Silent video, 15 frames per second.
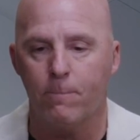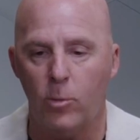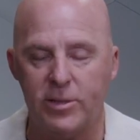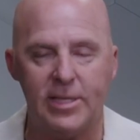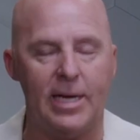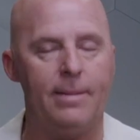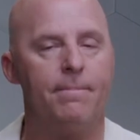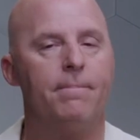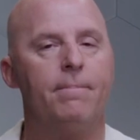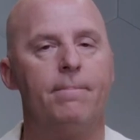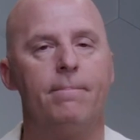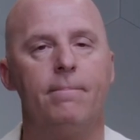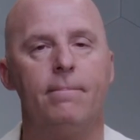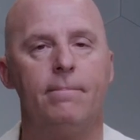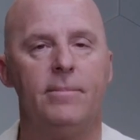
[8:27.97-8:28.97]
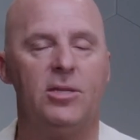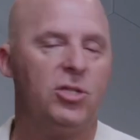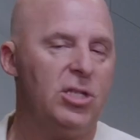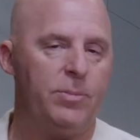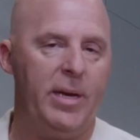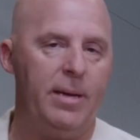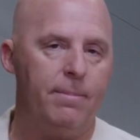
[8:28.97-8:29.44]
Once again, this
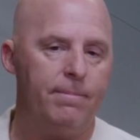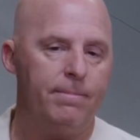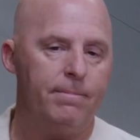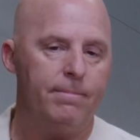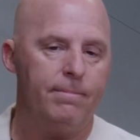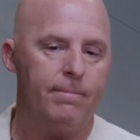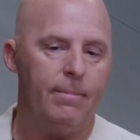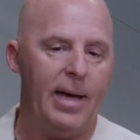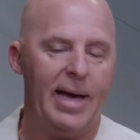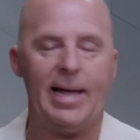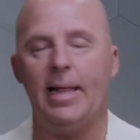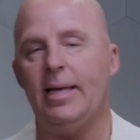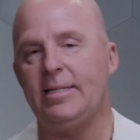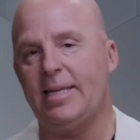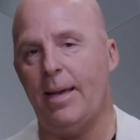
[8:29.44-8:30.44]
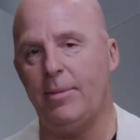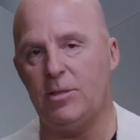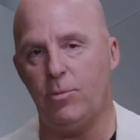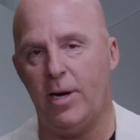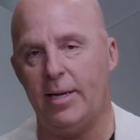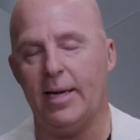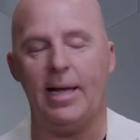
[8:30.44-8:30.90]
is just me. I kind of like
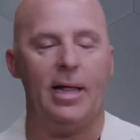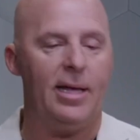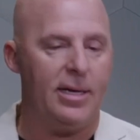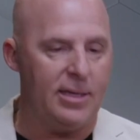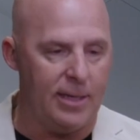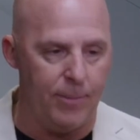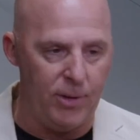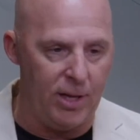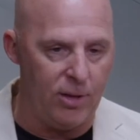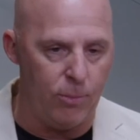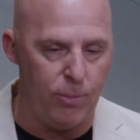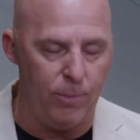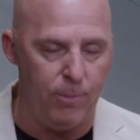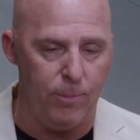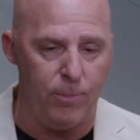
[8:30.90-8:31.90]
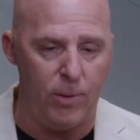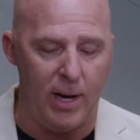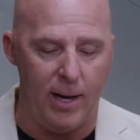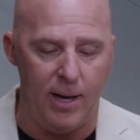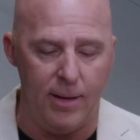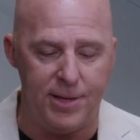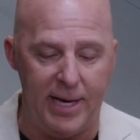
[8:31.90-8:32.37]
Sammy's bread. I kind of like a couple
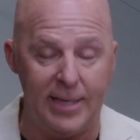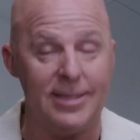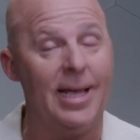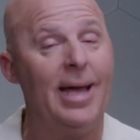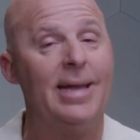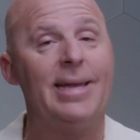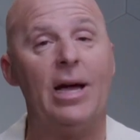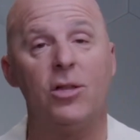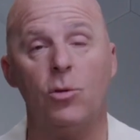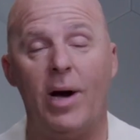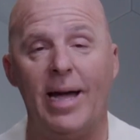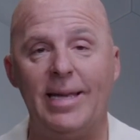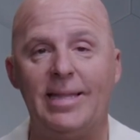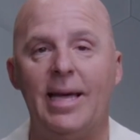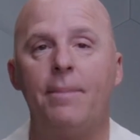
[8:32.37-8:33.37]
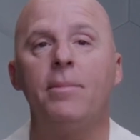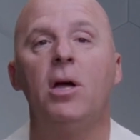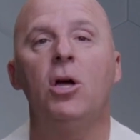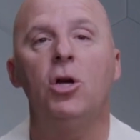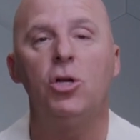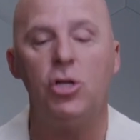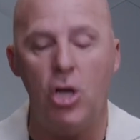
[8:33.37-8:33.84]
other things. Now, do I eat them?
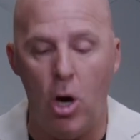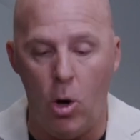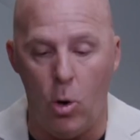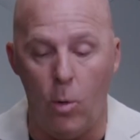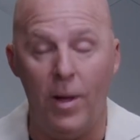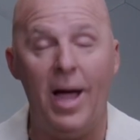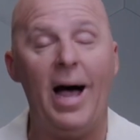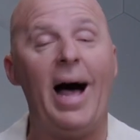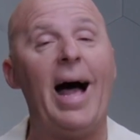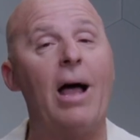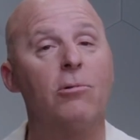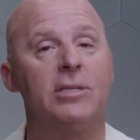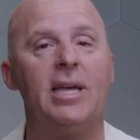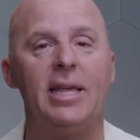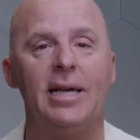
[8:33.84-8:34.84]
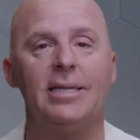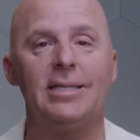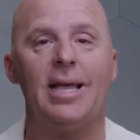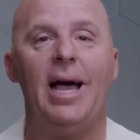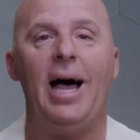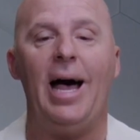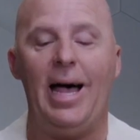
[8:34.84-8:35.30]
No. I would tell you
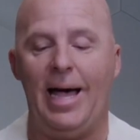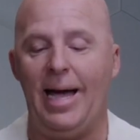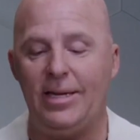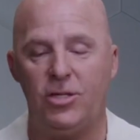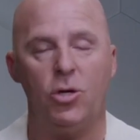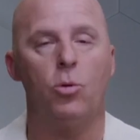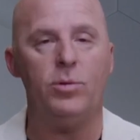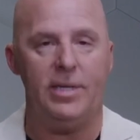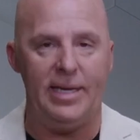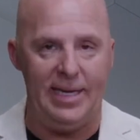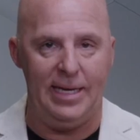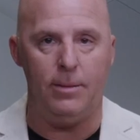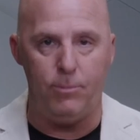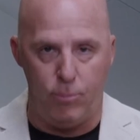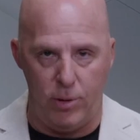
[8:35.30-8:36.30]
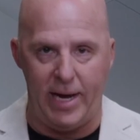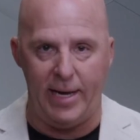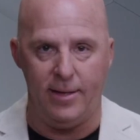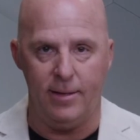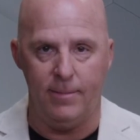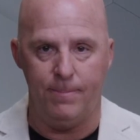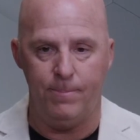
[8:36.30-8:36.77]
this. I don't eat
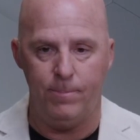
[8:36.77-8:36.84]
bread.